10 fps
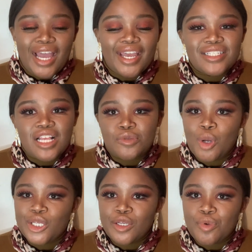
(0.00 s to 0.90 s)
guess that's
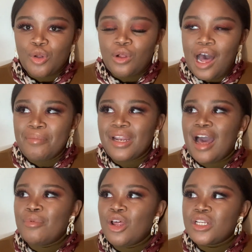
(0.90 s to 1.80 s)
possible. I mean,
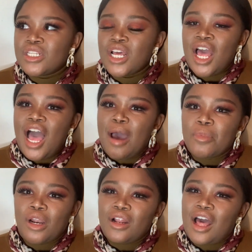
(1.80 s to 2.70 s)
I
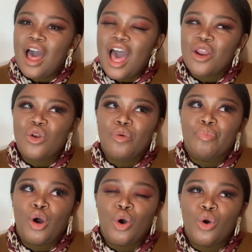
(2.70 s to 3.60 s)
don't
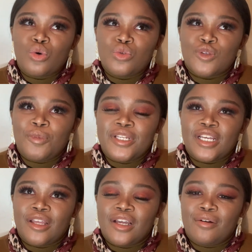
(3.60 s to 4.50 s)
oppose
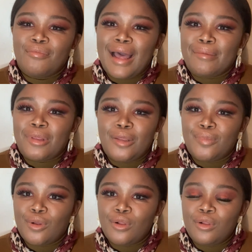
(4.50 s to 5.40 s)
meeting my
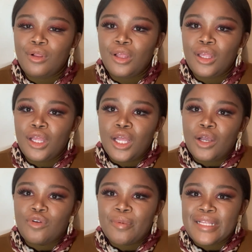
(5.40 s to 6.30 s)
people
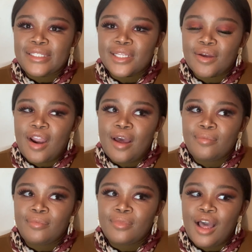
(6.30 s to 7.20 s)
from
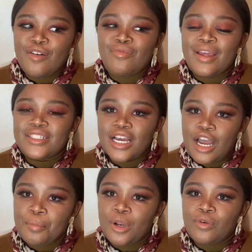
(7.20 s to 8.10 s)
Instagram. I've met a
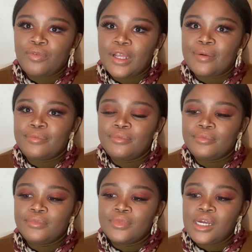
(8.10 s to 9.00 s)
couple of them
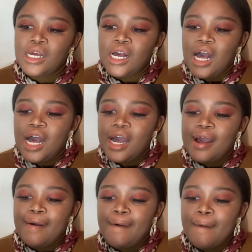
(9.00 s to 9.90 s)

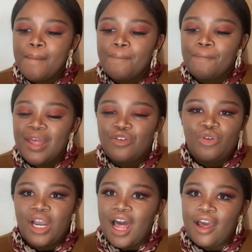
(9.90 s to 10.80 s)
in
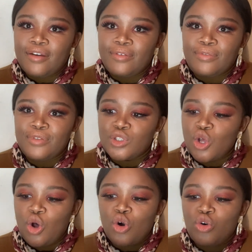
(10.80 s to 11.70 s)
real life.
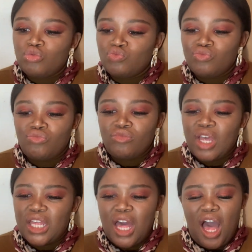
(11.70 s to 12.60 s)
So
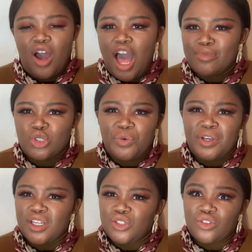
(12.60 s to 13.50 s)
yeah, I'm sure we
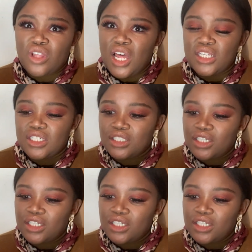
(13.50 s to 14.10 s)
can do that.